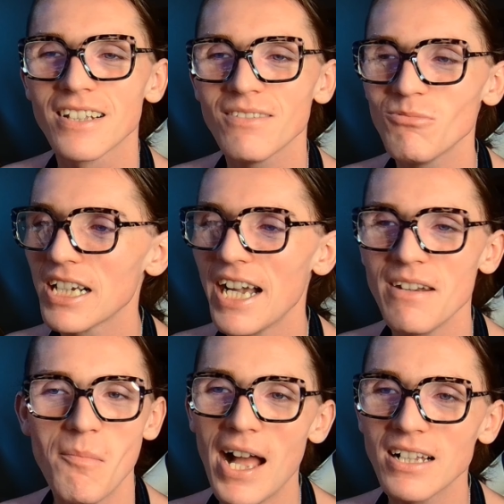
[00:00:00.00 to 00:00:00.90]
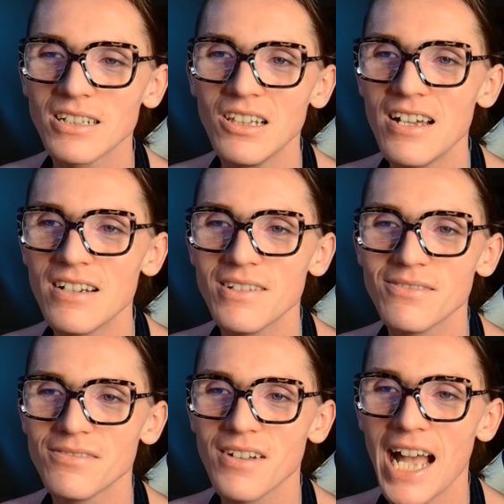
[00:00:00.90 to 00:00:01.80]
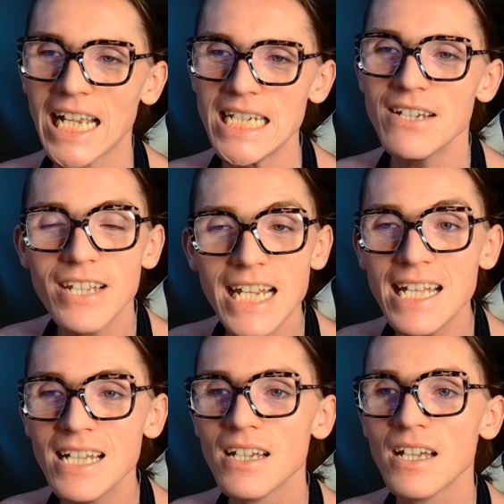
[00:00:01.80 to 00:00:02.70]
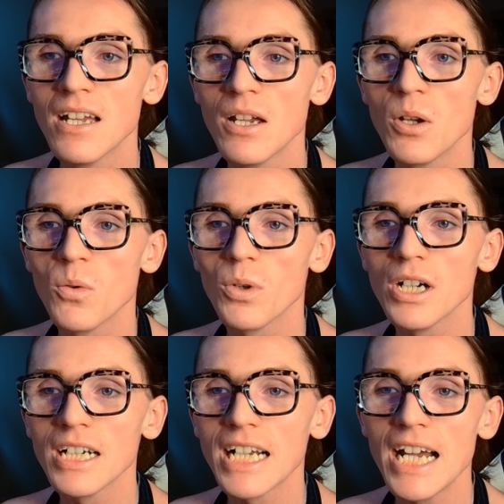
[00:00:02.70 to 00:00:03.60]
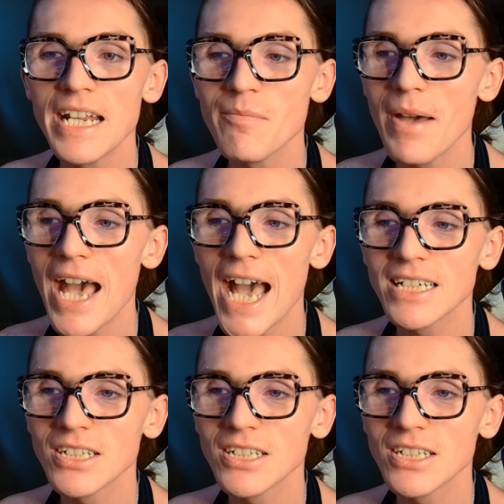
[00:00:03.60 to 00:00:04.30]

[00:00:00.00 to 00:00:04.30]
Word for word: we're cutting back a lot of activity. We're cutting back